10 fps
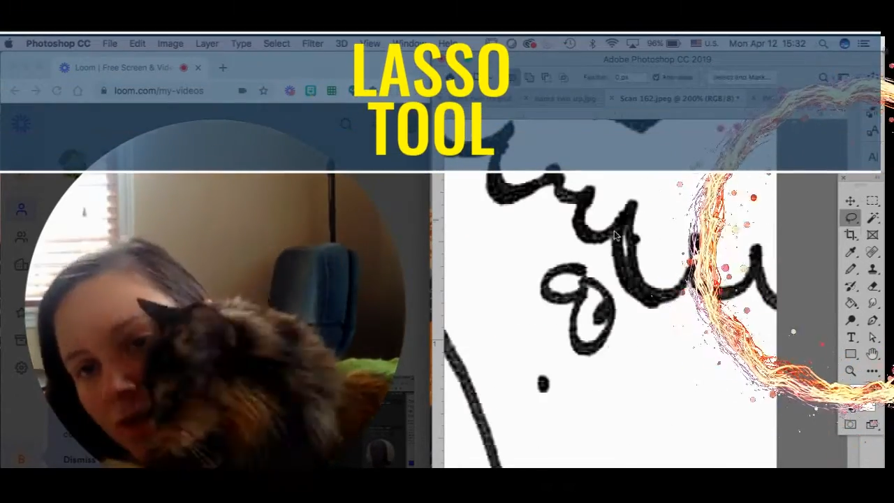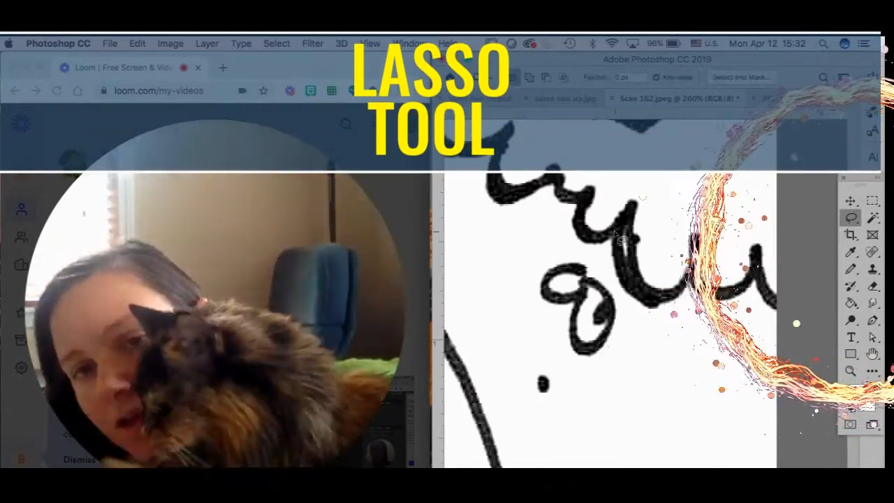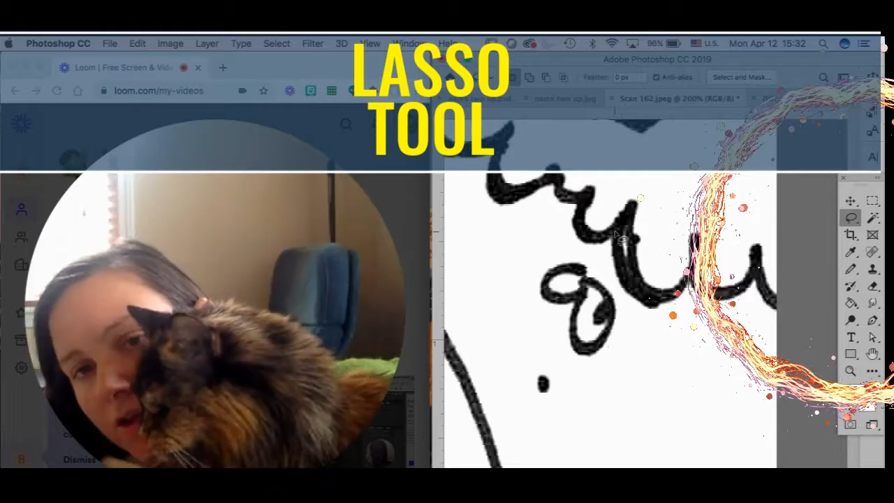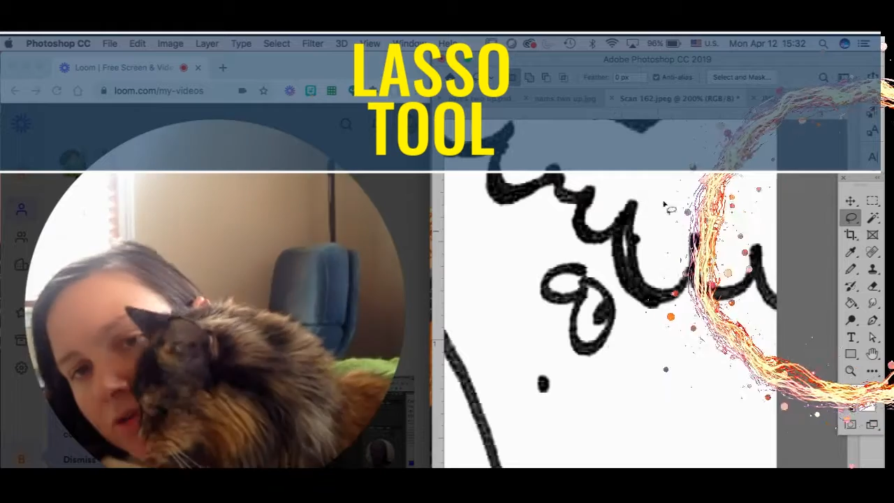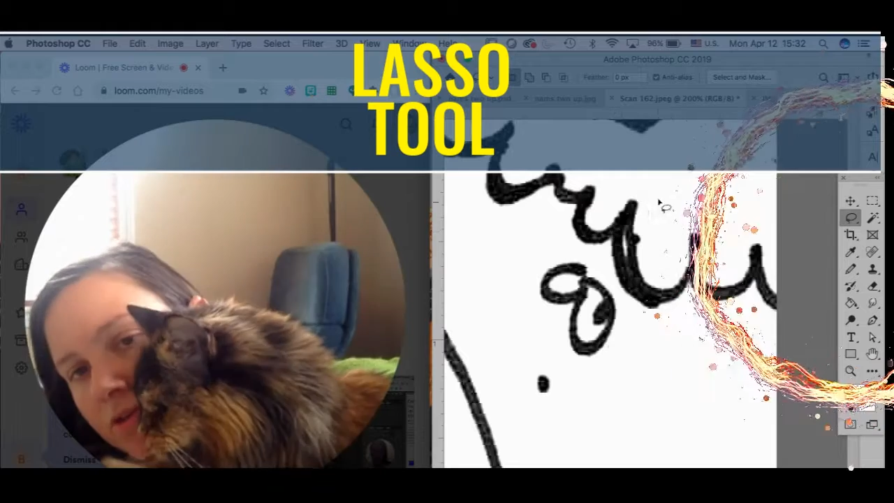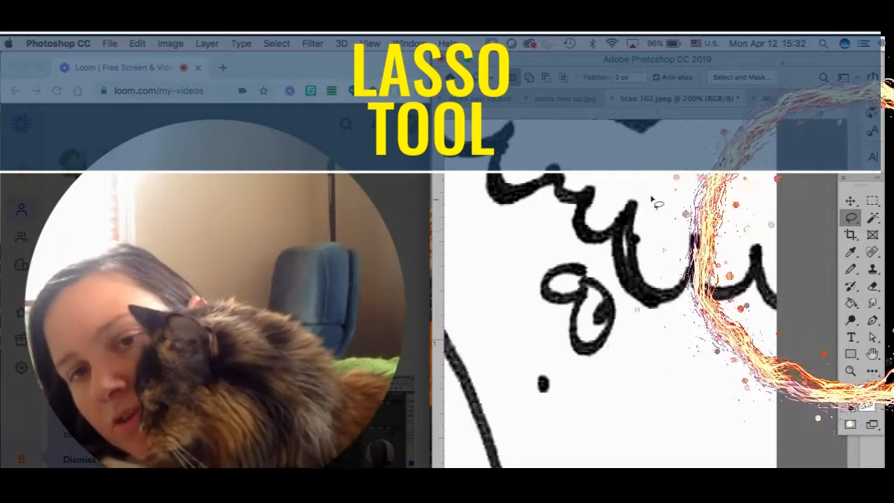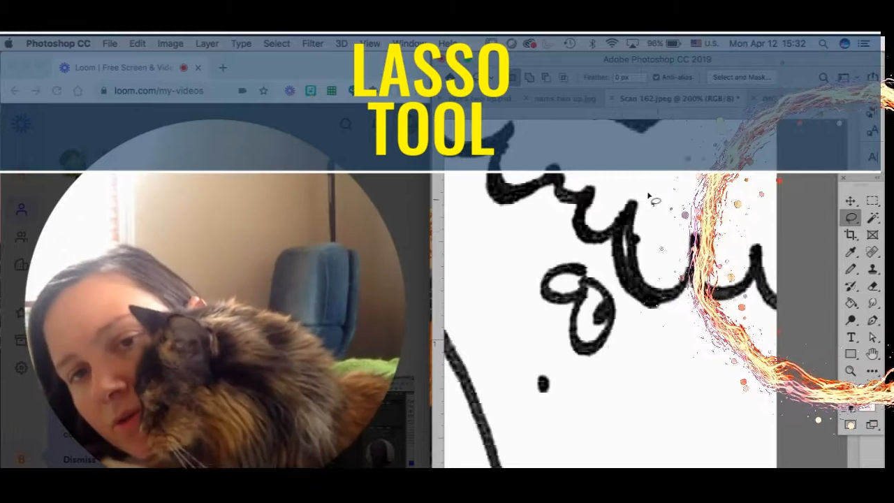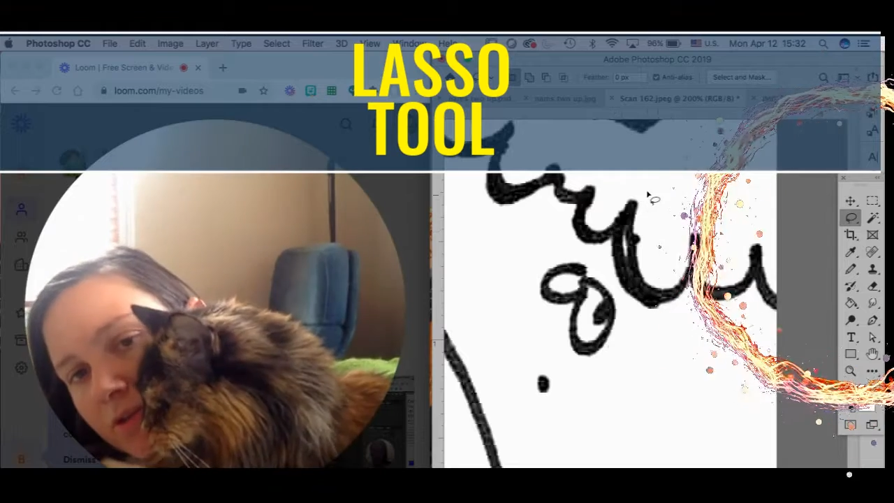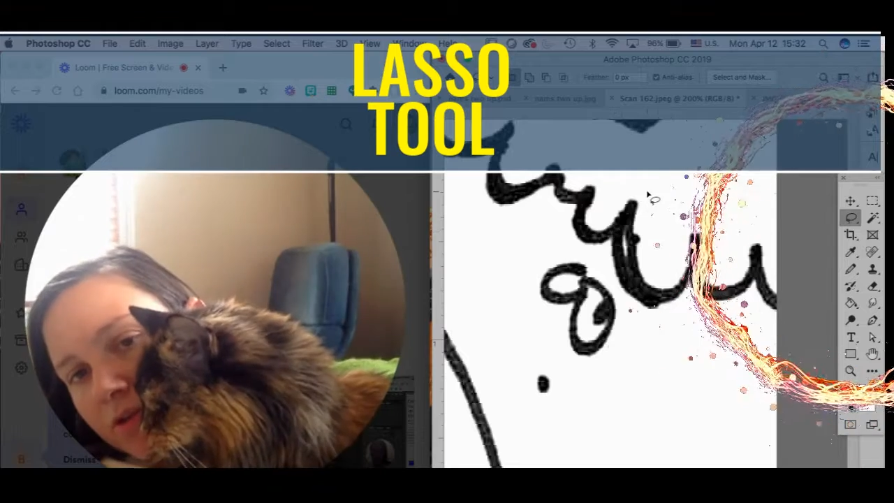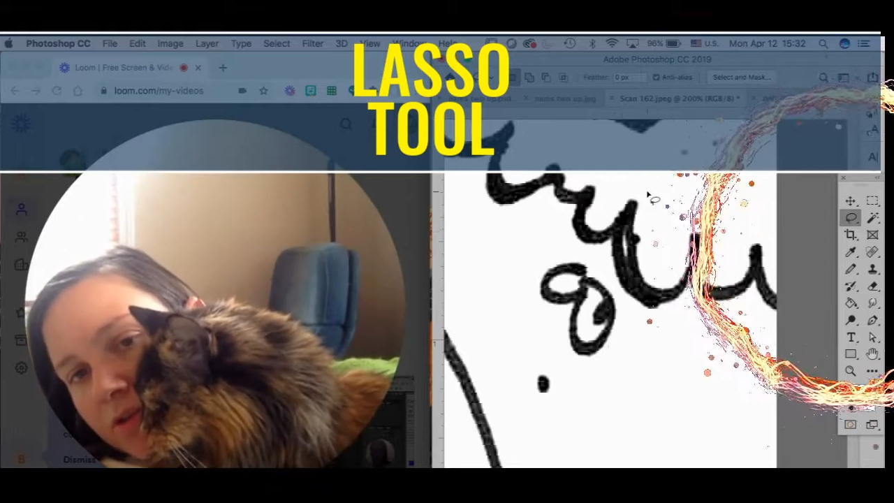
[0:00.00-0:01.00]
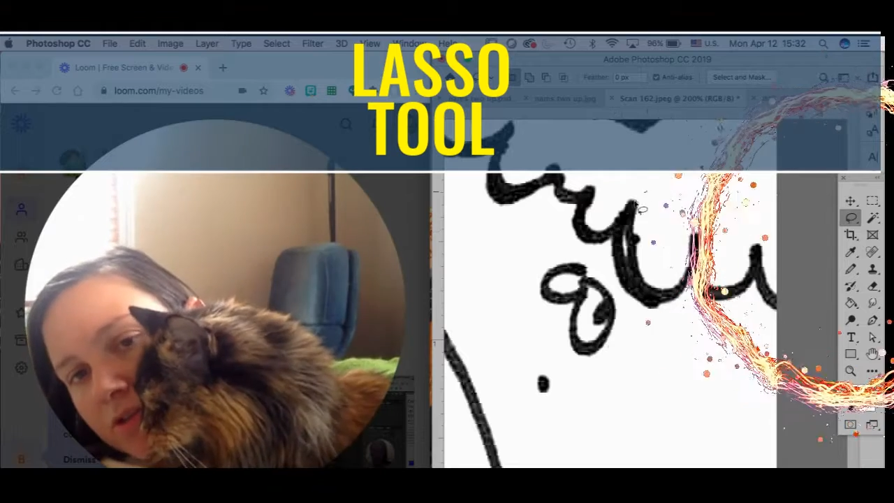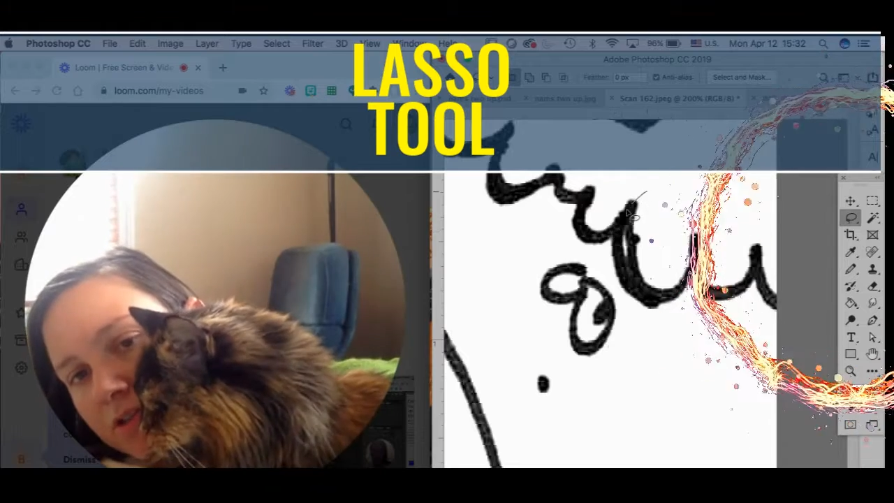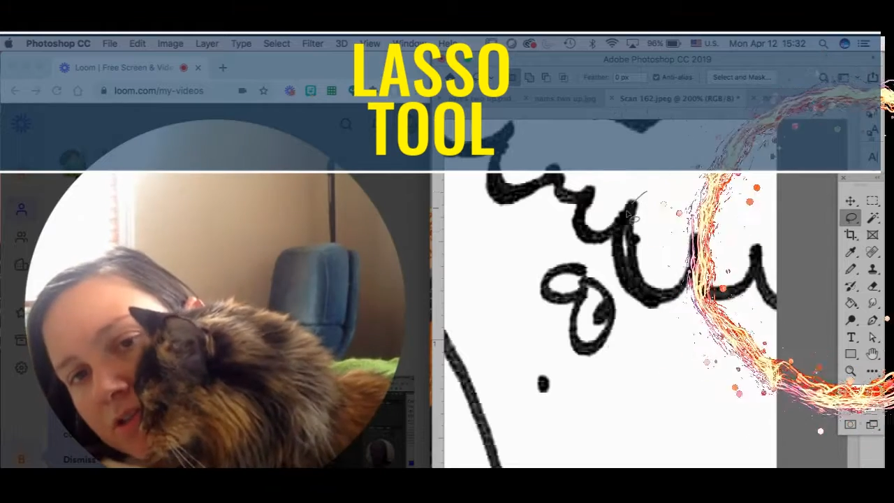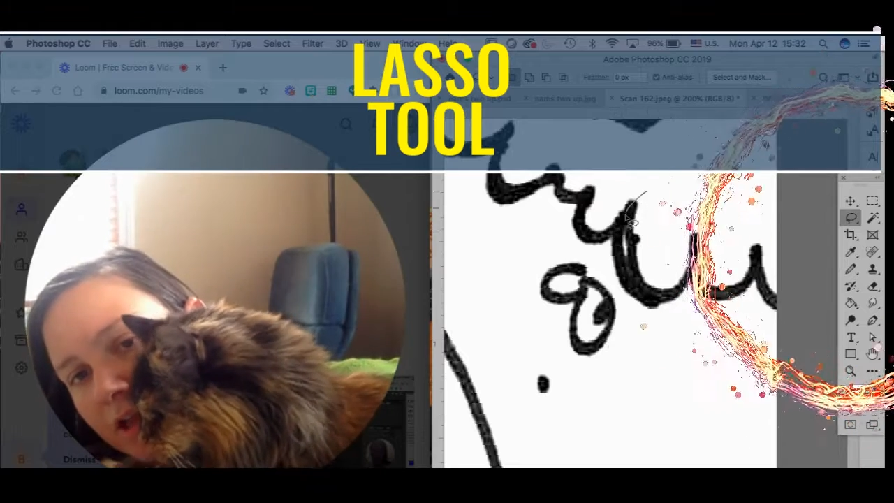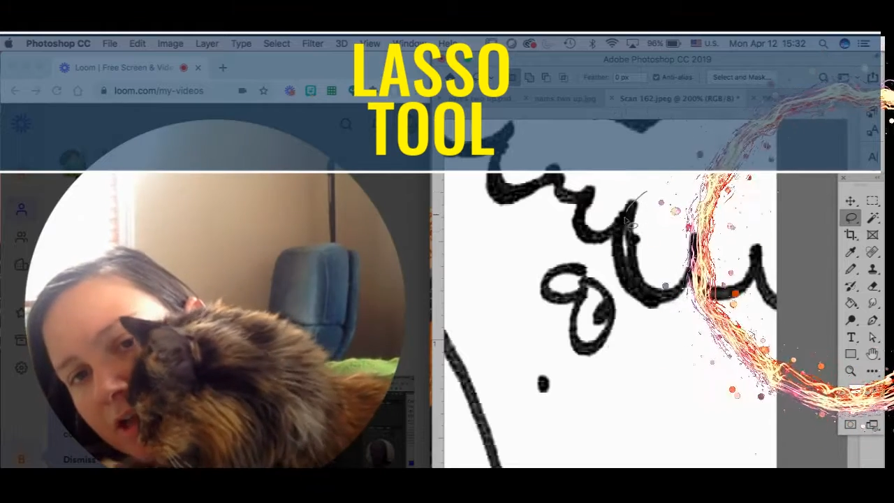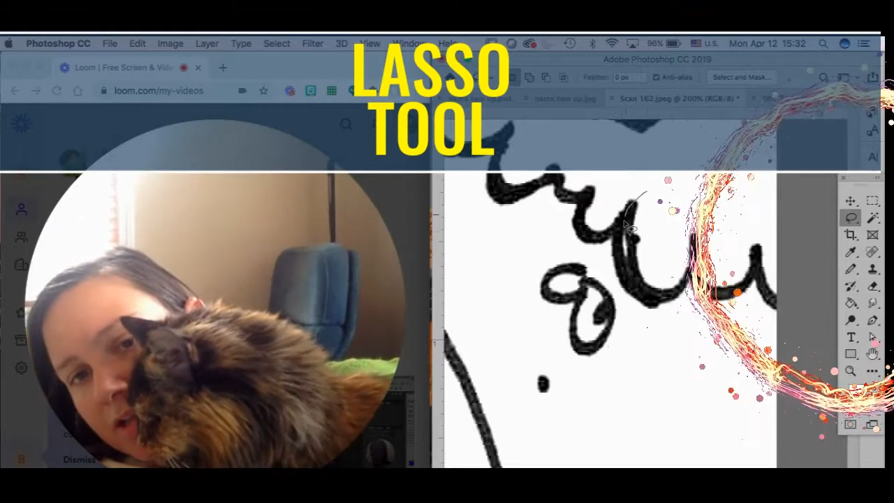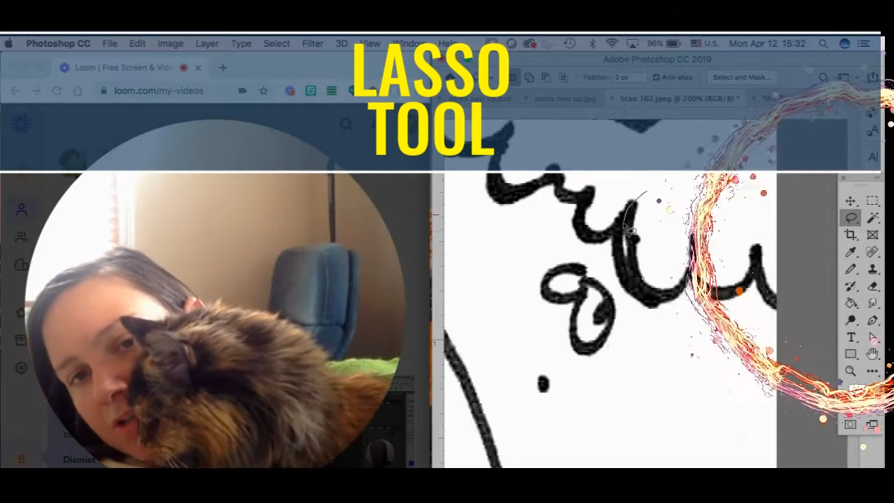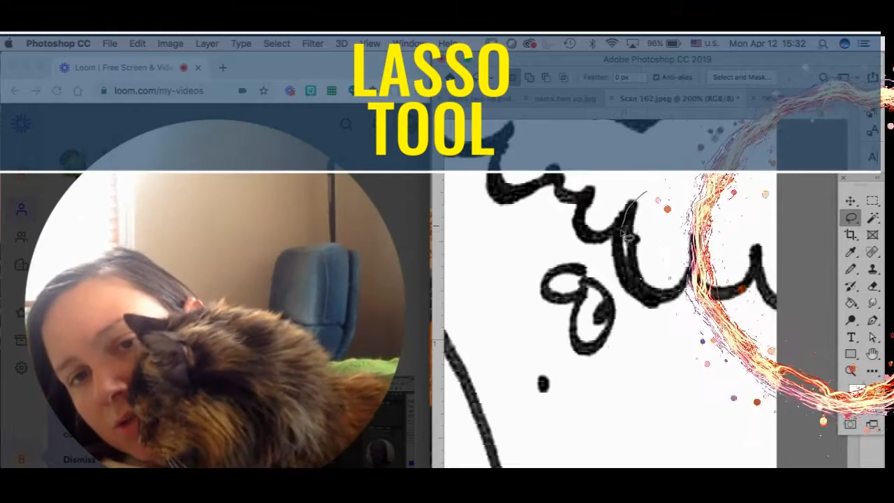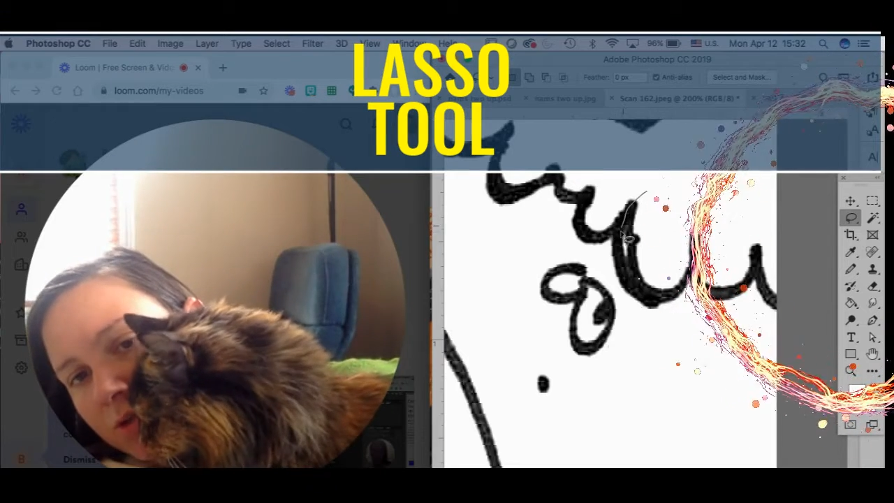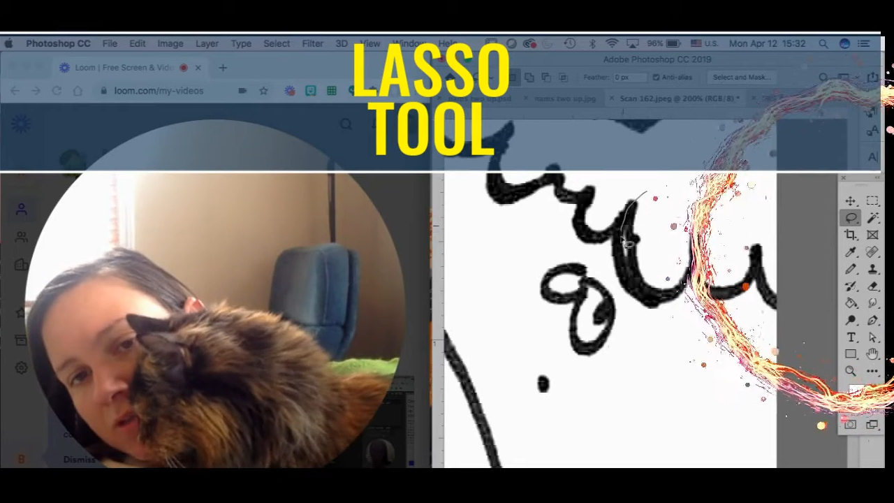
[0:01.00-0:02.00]
and usually what you can use is
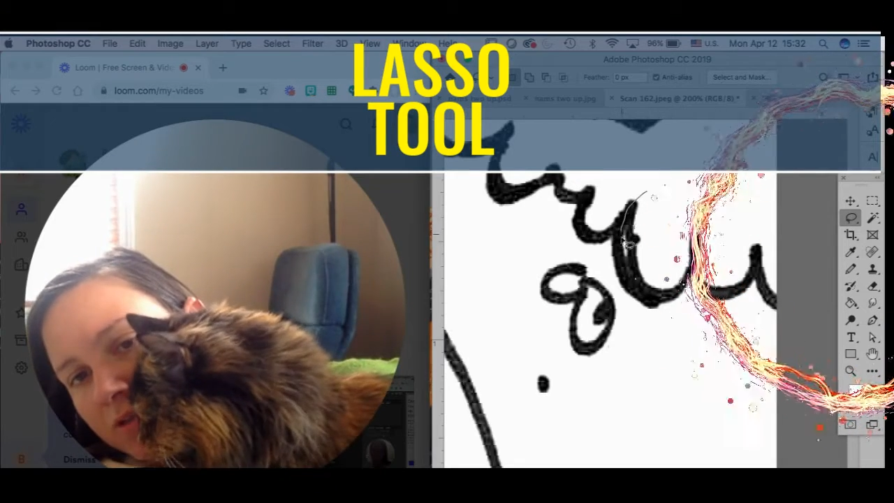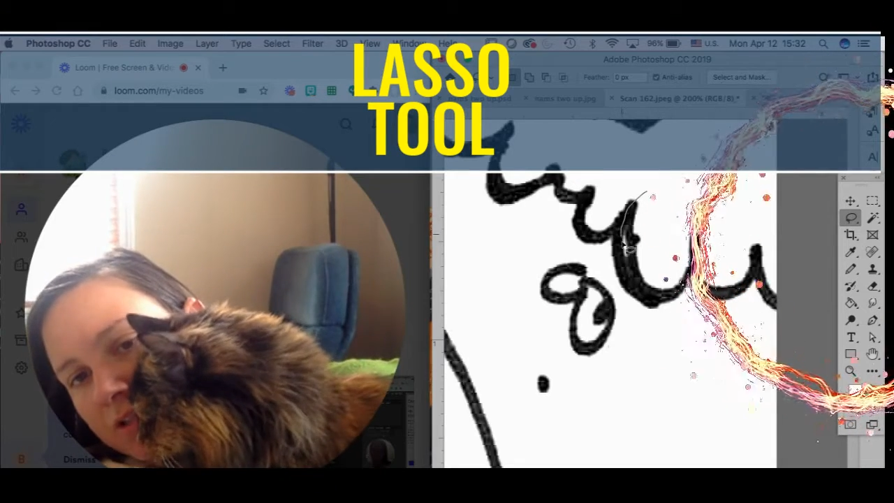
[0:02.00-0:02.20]
lasso around